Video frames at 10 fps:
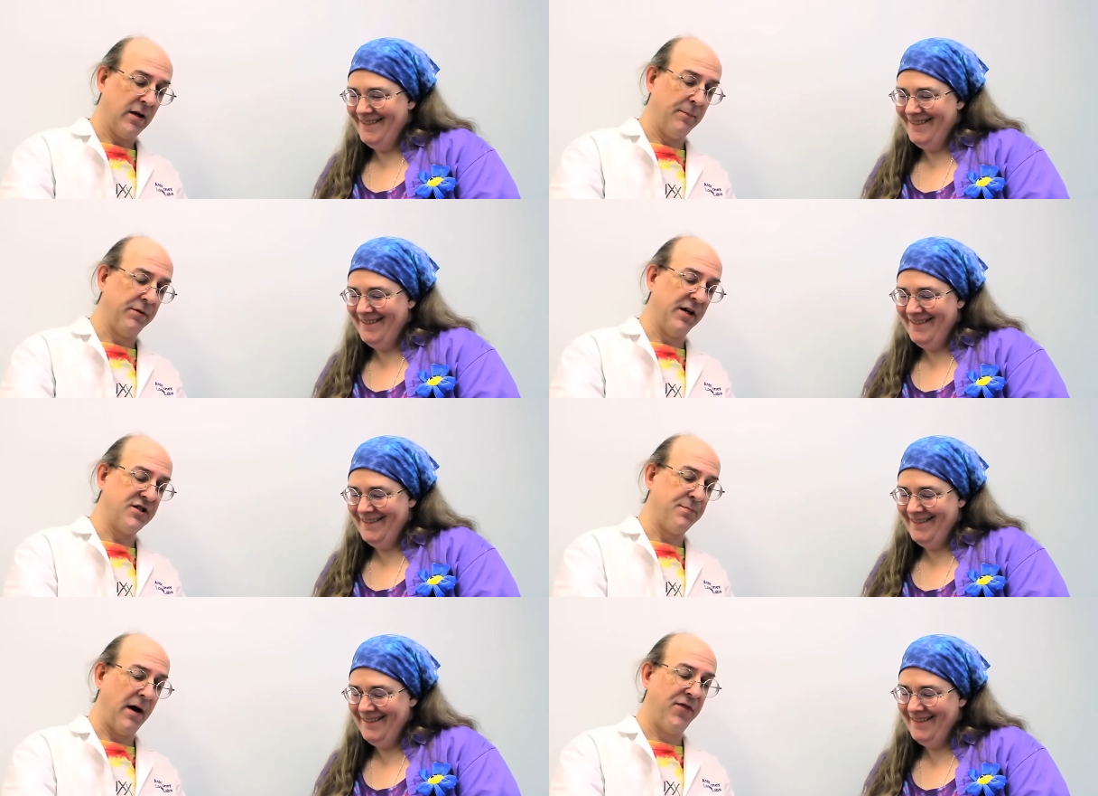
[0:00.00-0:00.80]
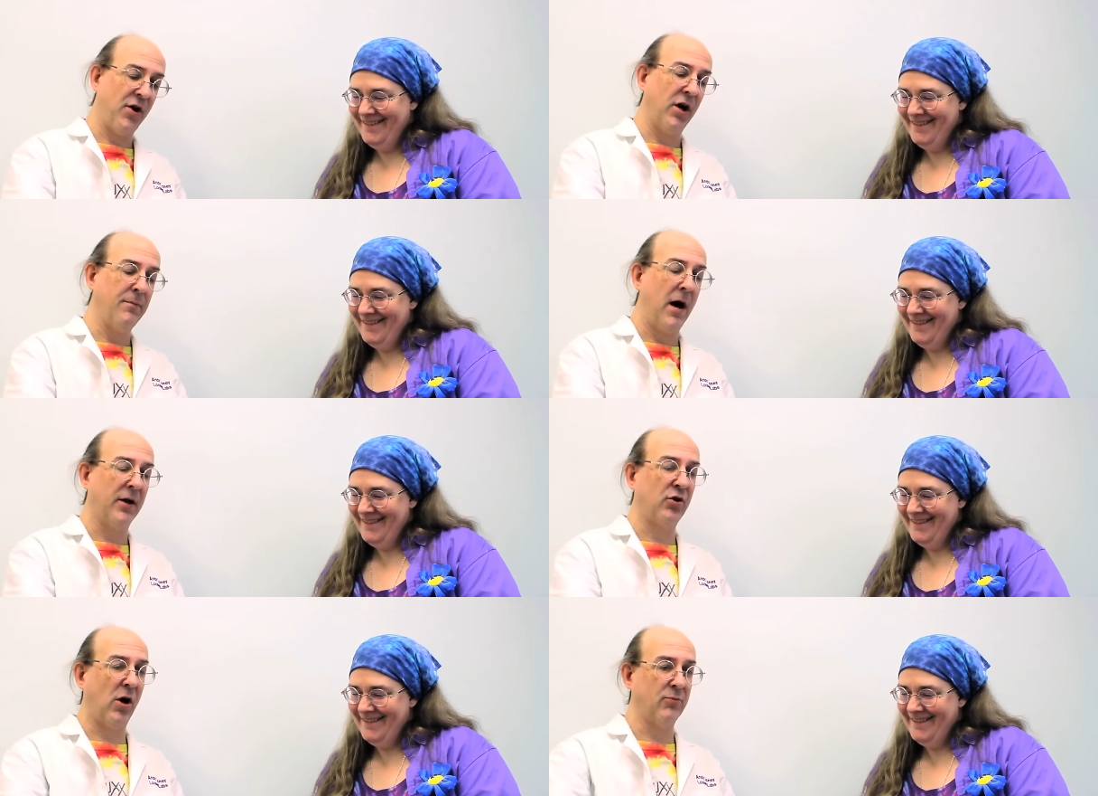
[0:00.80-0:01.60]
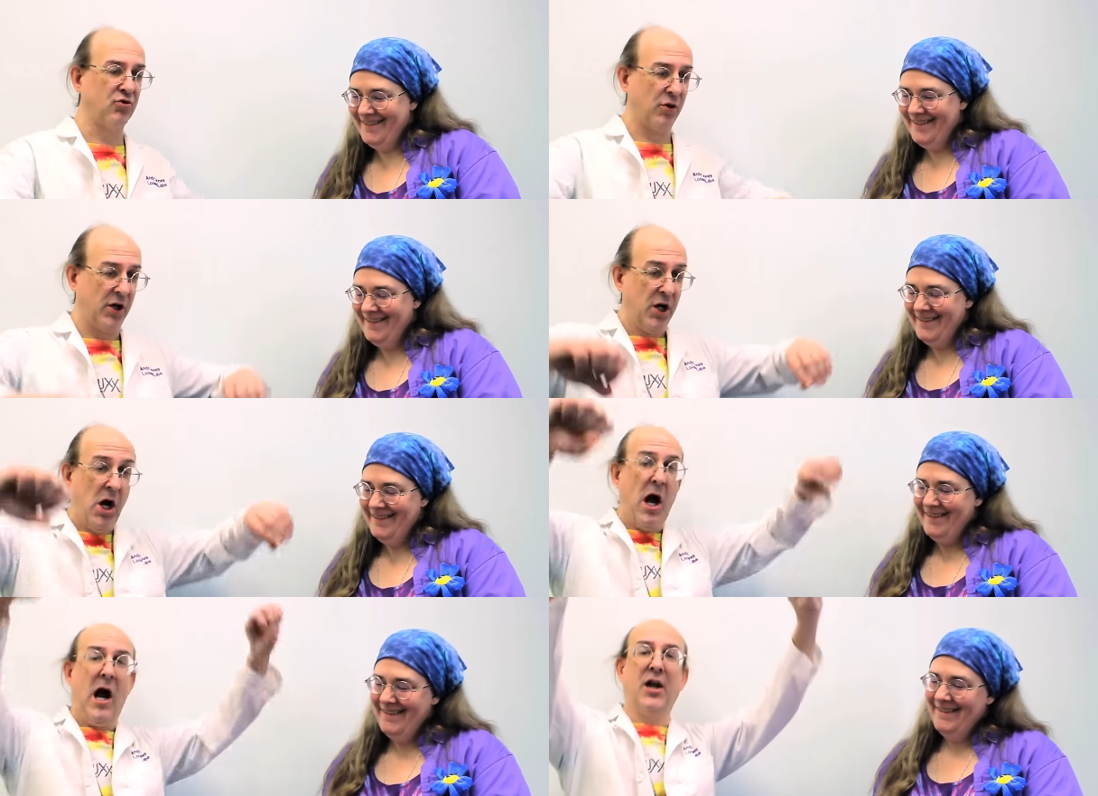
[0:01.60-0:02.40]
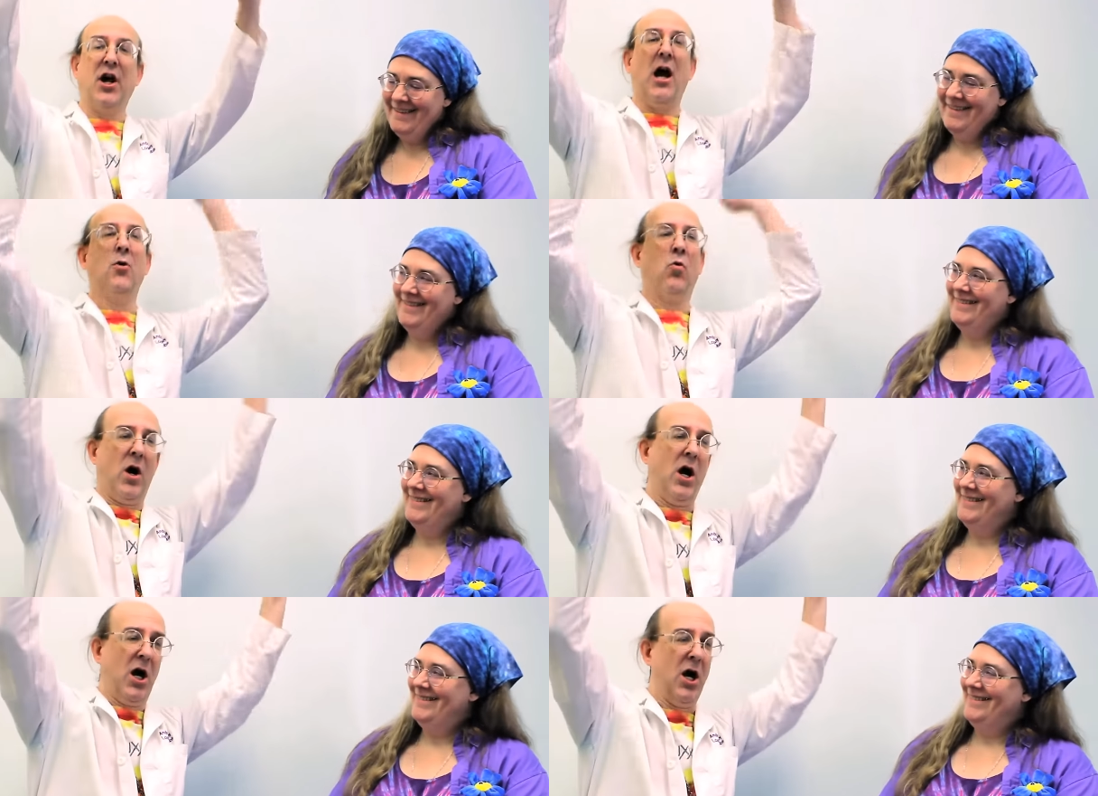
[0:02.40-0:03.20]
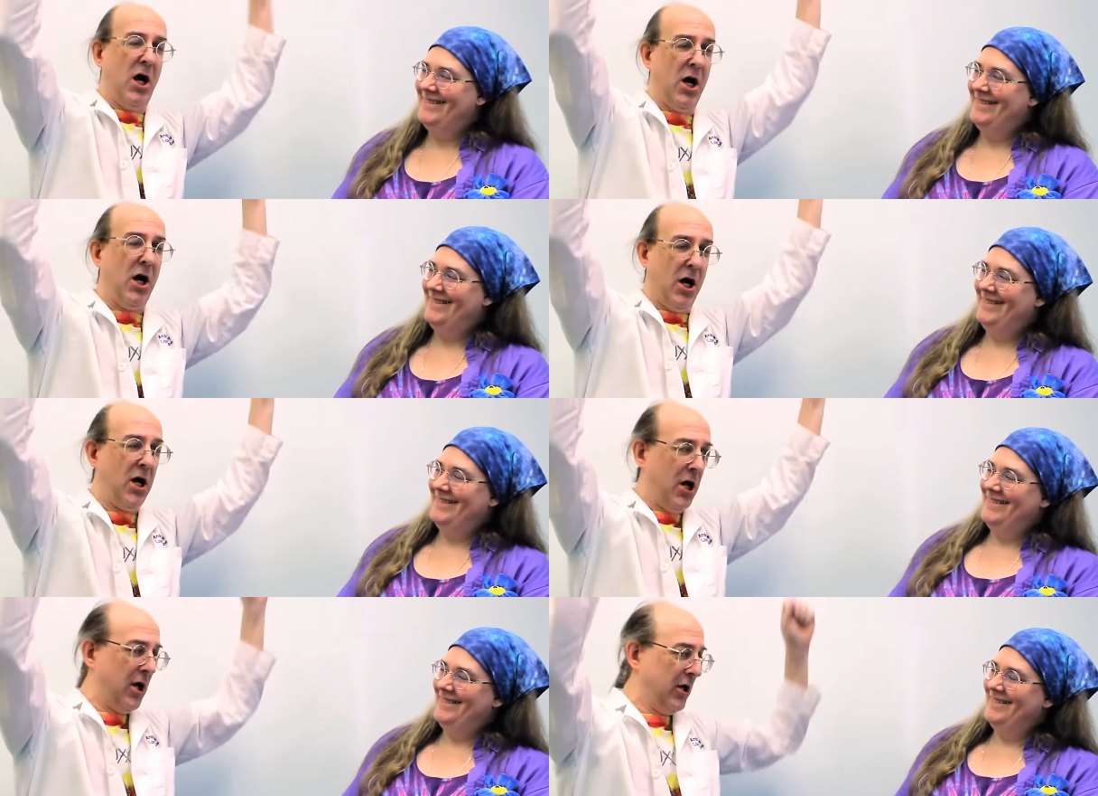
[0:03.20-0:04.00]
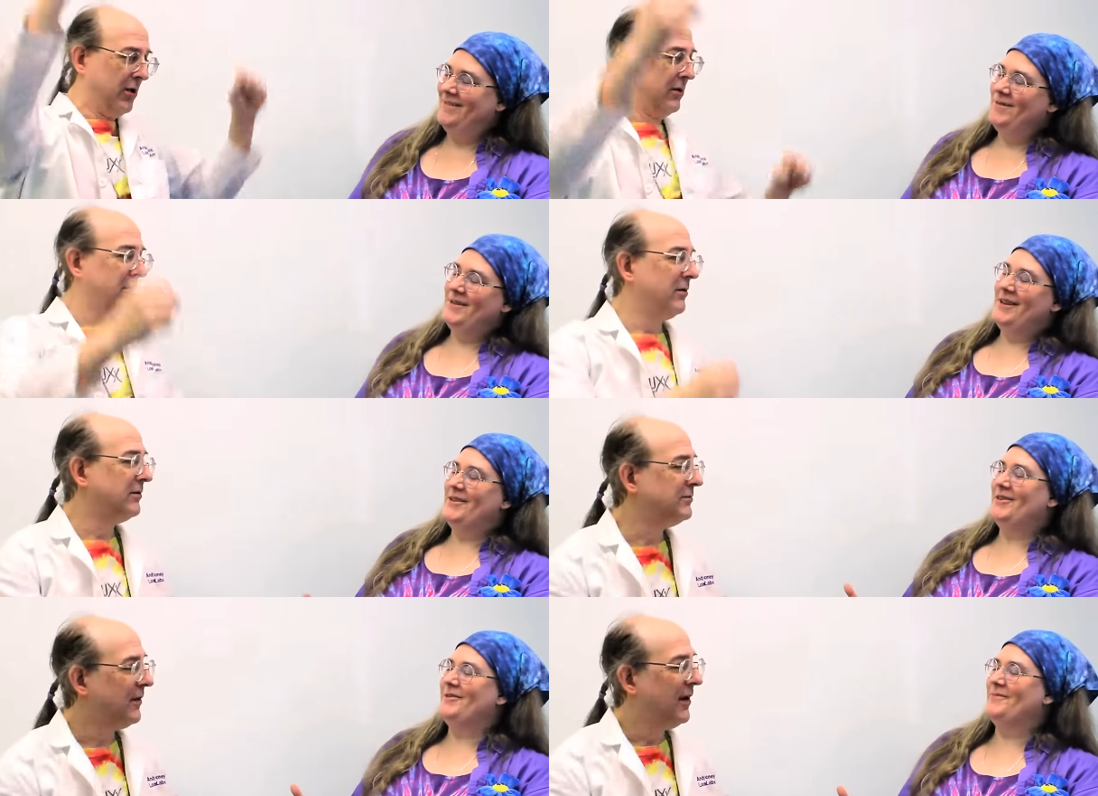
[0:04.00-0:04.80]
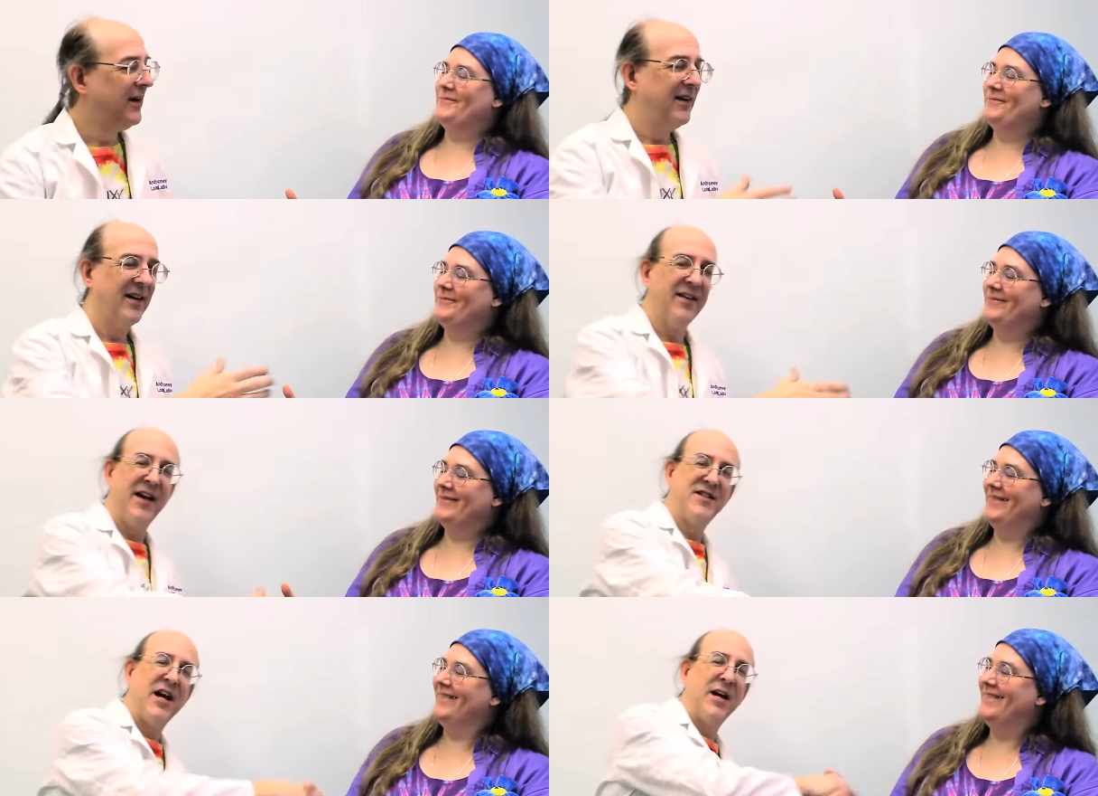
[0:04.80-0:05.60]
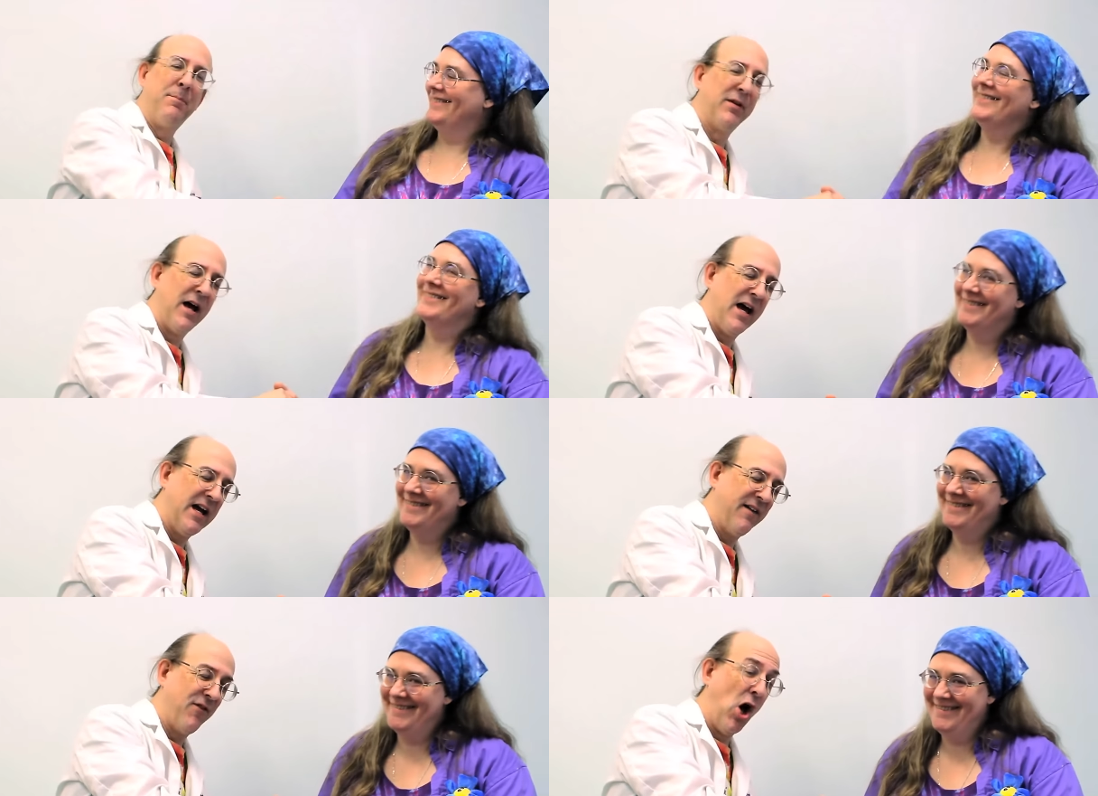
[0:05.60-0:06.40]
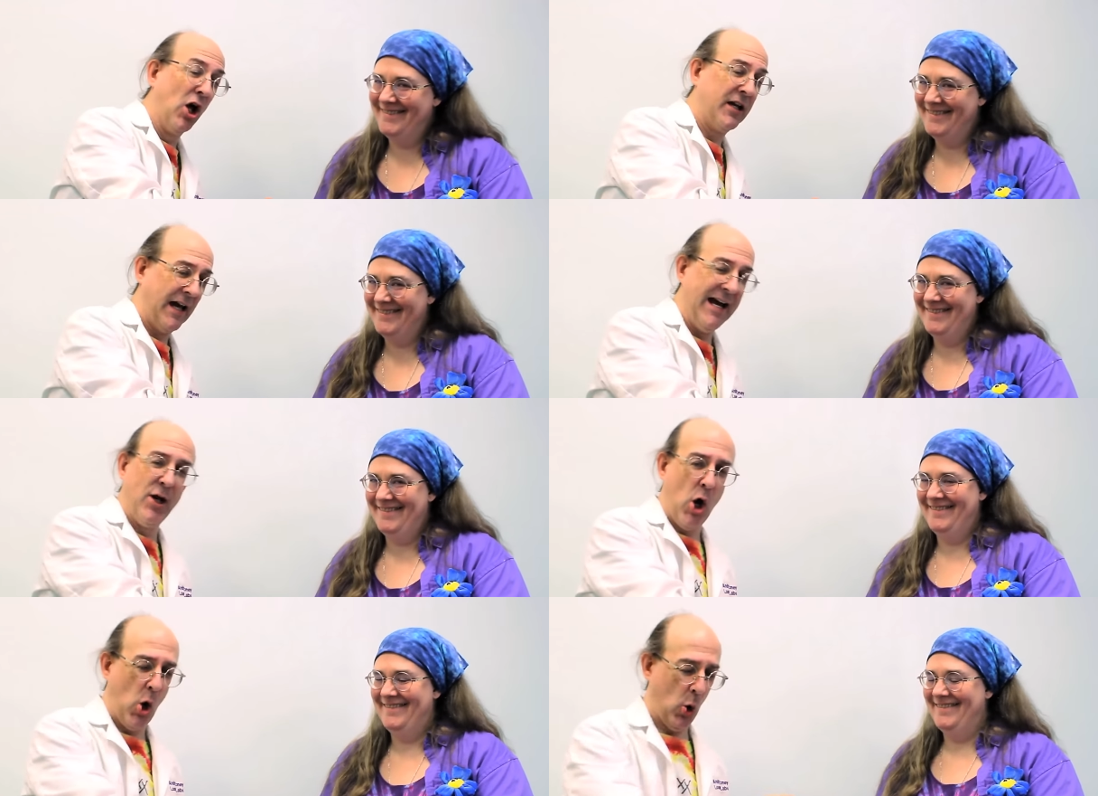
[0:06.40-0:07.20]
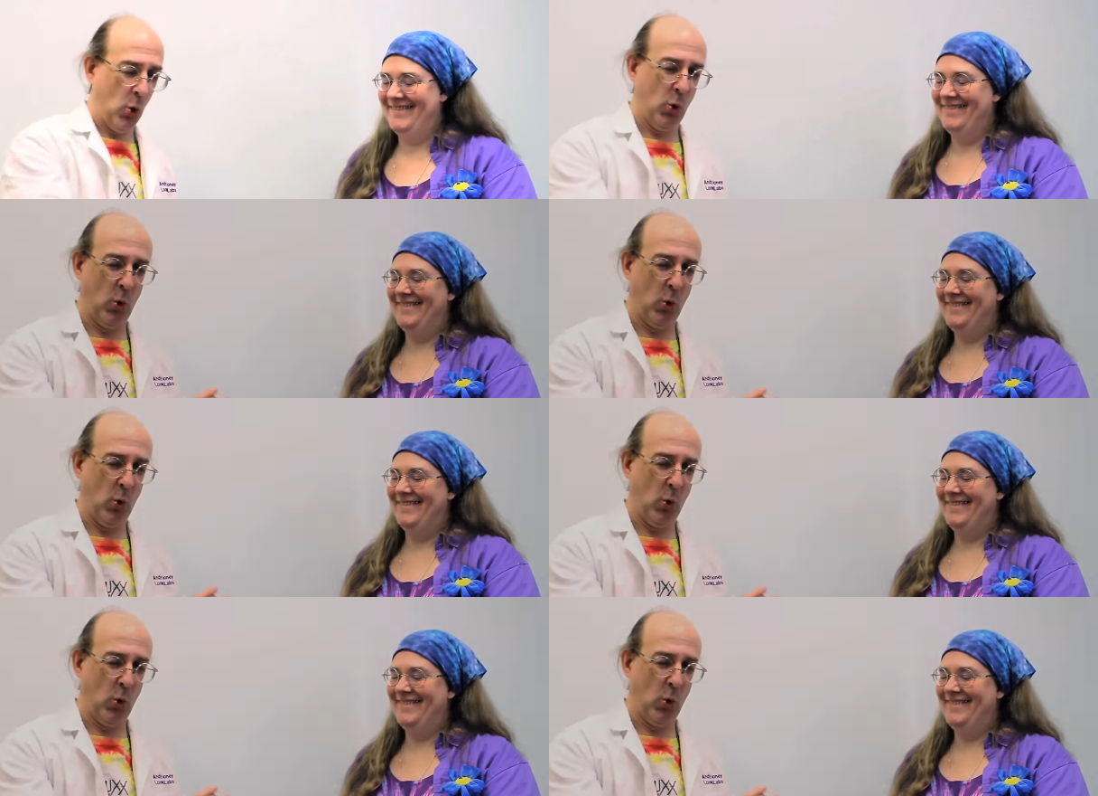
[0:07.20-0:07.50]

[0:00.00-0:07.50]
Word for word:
Speaker 1: completes my third monochrome tree, and I win! Well done, sir. And that's how you play Volcano.